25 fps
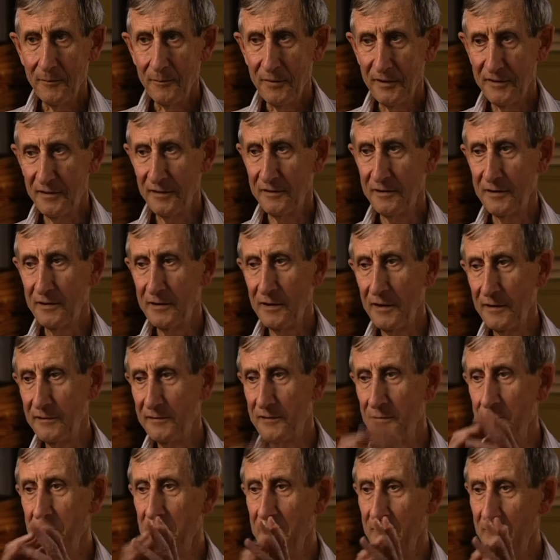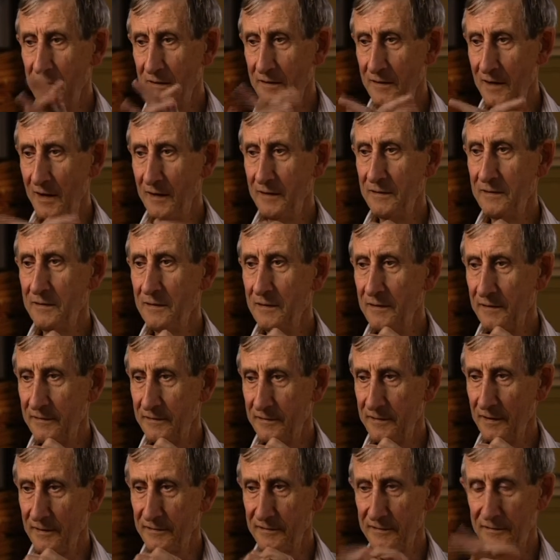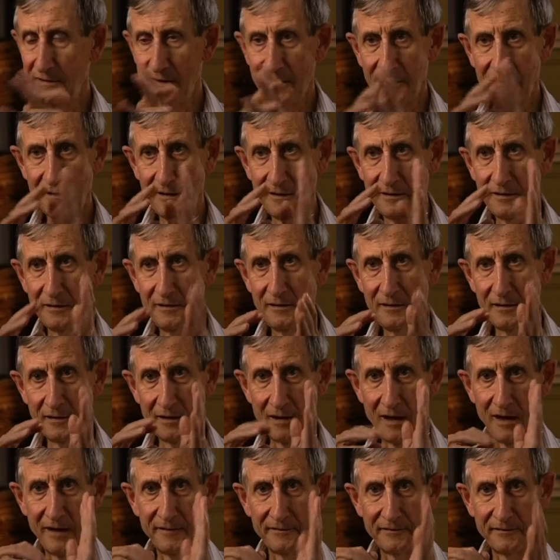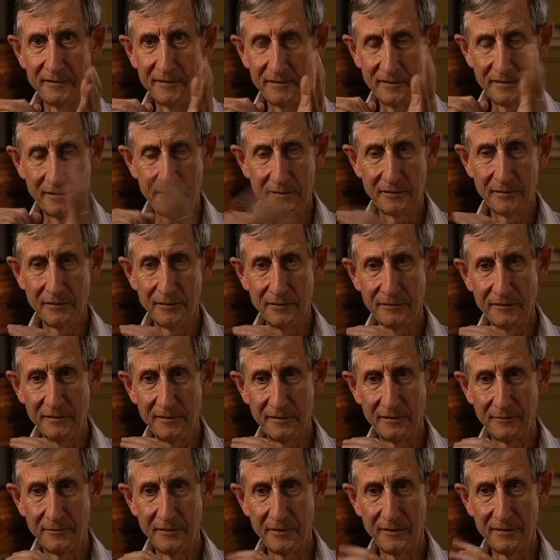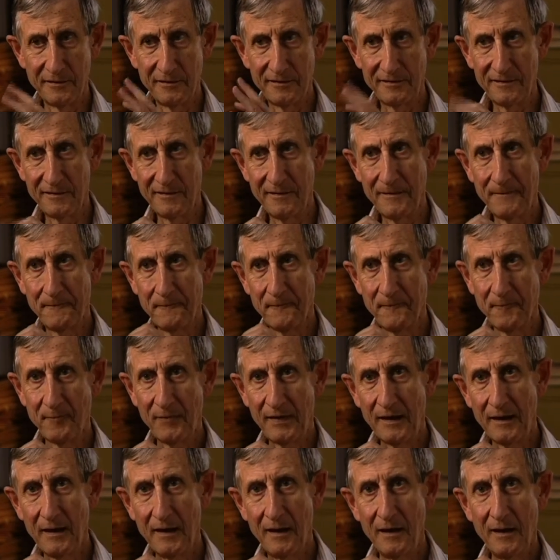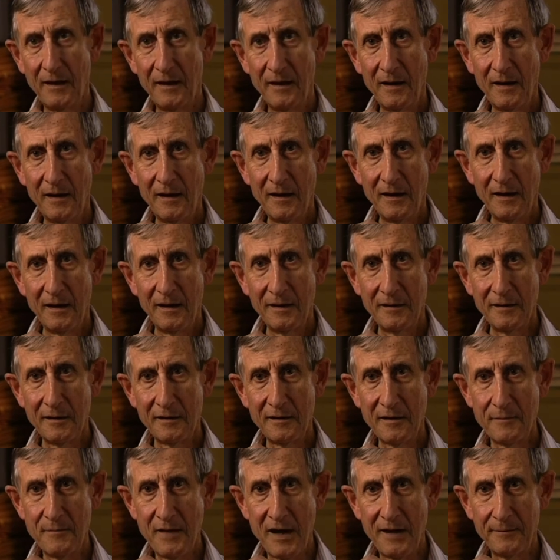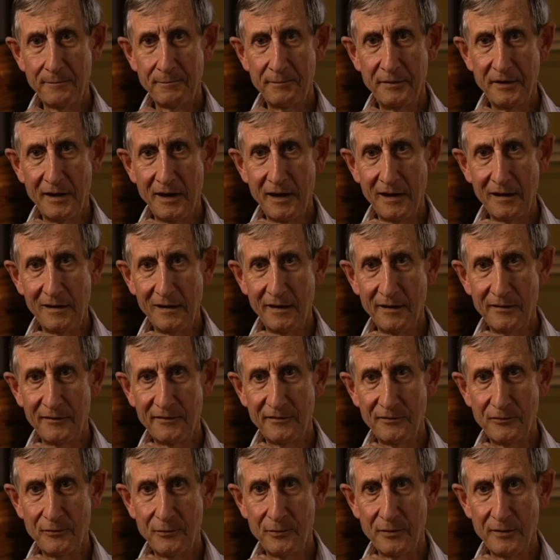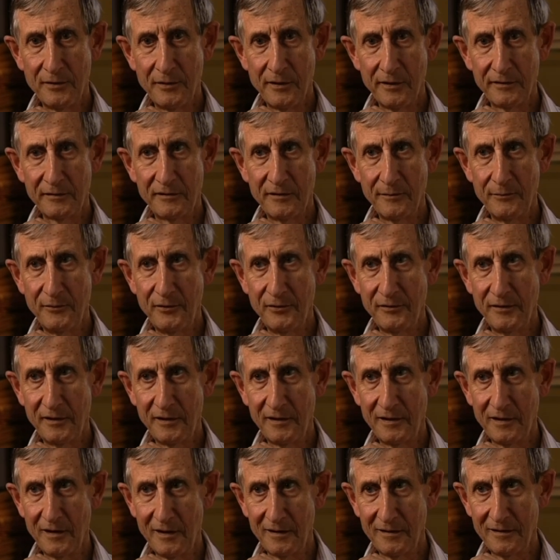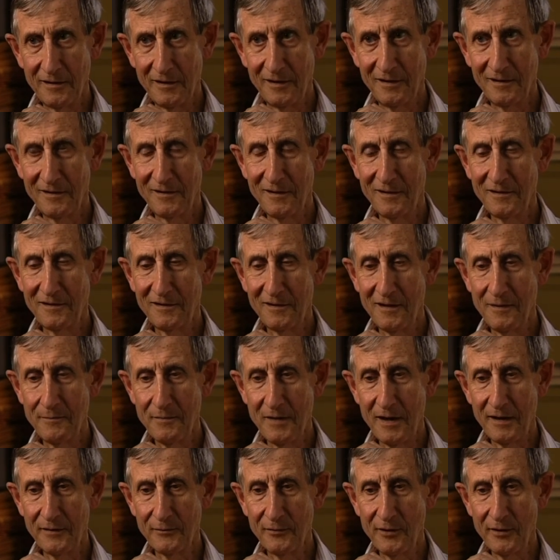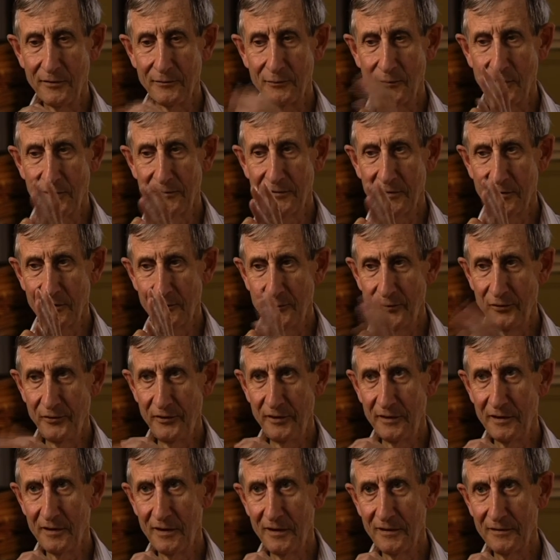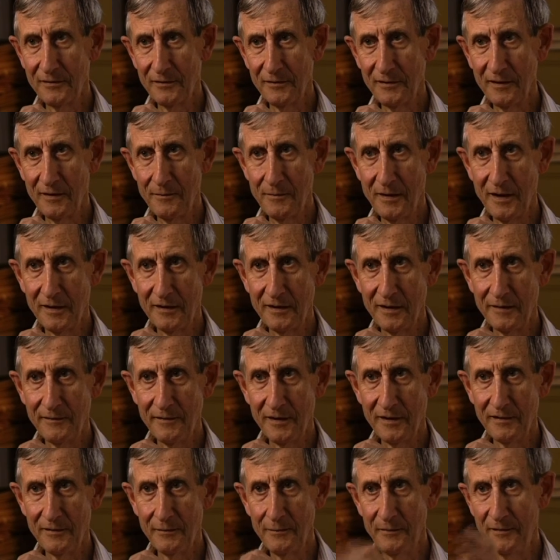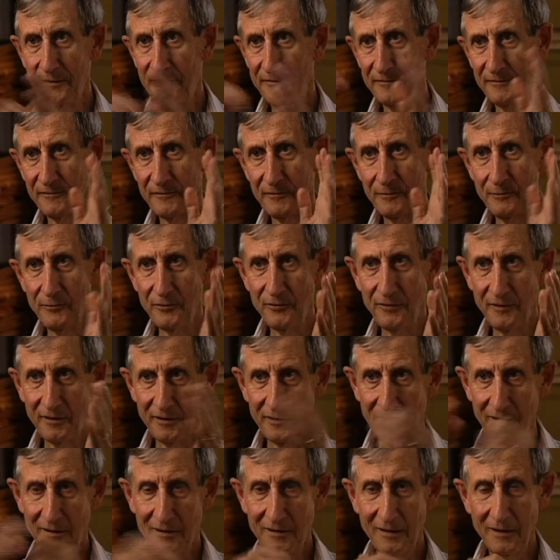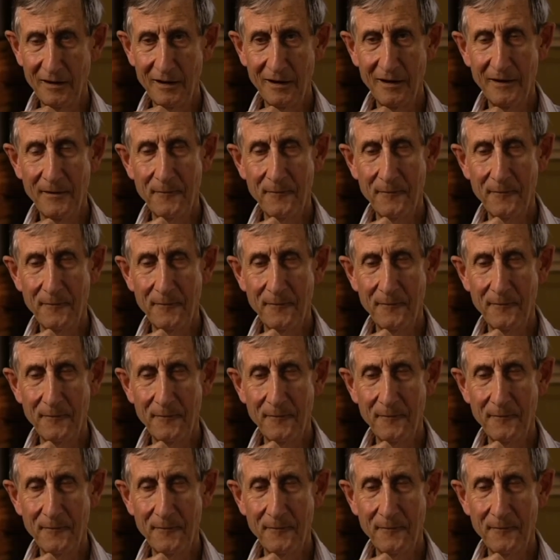But it occurred to me in 1960, I think a year after Cocconi and Morrison, that there might be aliens who were not communicating, that they might not want to communicate or they might have other means of communicating.